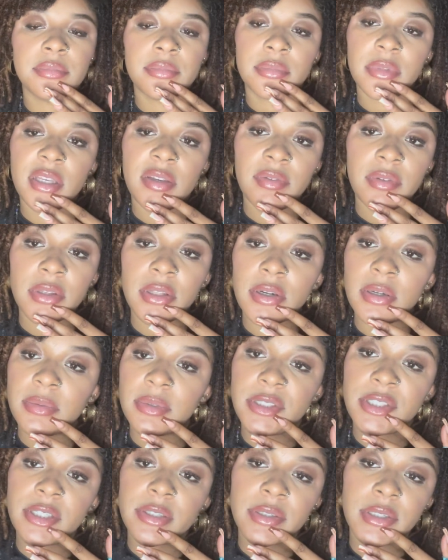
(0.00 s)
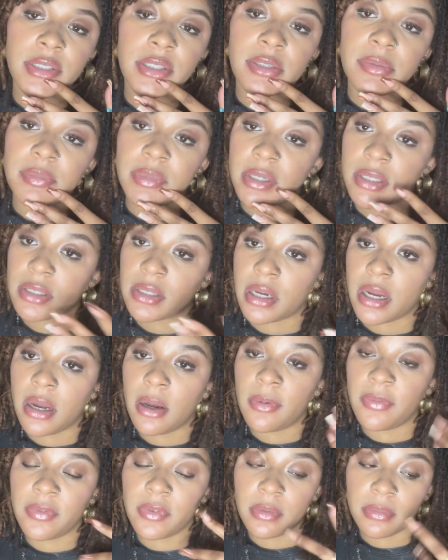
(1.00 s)
Even though I'm sure Christian books are
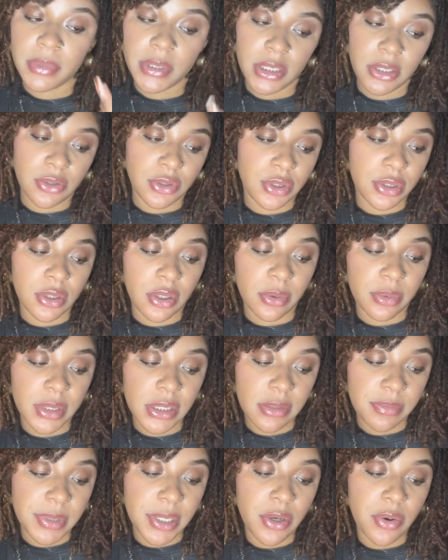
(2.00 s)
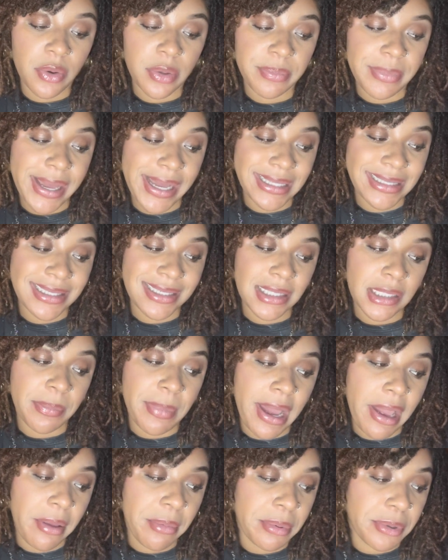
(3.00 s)
helpful, but you should always be going back to the
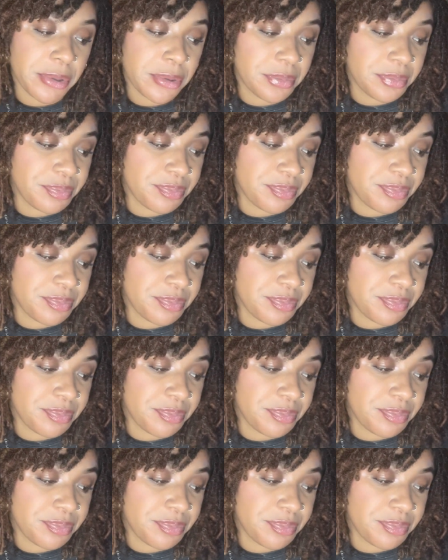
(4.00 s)
Bible.